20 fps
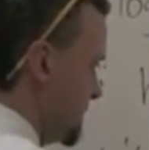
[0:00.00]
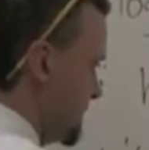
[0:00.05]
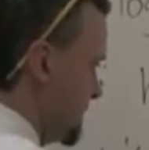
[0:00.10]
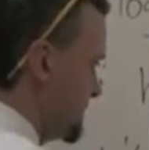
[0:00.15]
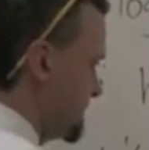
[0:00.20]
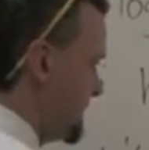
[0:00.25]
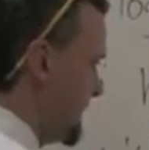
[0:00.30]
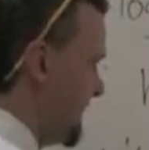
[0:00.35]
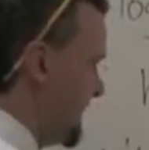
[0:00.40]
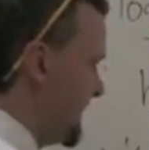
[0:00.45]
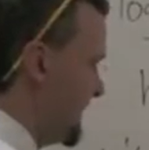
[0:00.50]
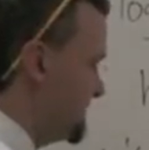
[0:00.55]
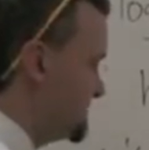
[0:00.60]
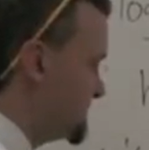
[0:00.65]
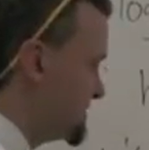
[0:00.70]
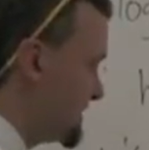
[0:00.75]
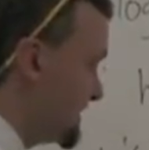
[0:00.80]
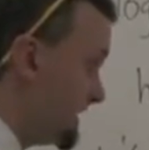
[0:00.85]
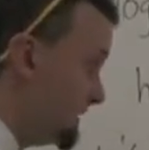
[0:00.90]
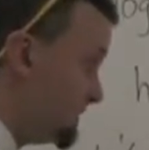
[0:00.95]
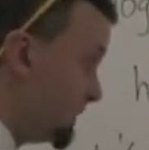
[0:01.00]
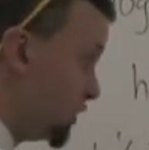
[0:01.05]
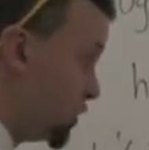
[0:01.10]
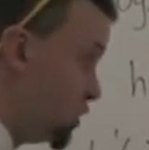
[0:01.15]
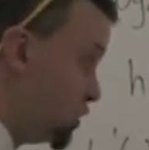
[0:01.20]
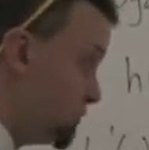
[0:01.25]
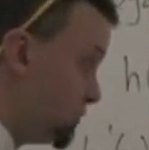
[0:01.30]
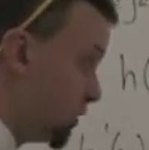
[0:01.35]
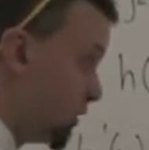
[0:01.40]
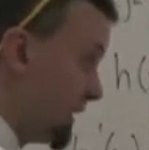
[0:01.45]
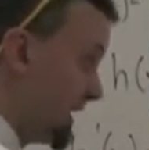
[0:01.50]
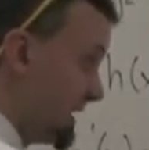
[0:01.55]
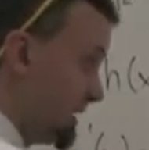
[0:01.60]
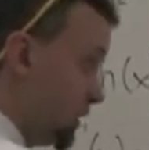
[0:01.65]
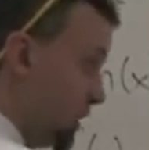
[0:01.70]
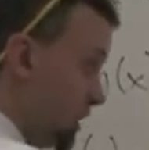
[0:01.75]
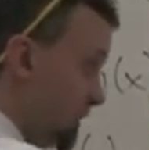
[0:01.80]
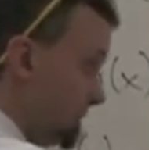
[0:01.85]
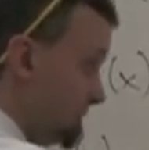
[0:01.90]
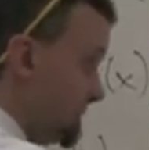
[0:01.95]
times, in the
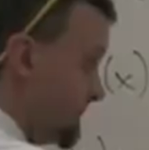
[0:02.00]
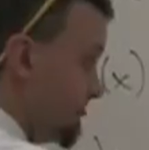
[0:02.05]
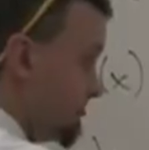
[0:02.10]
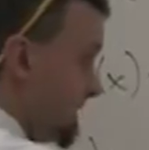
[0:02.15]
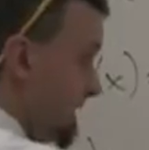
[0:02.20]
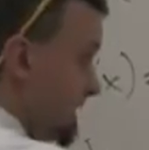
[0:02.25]
numerator,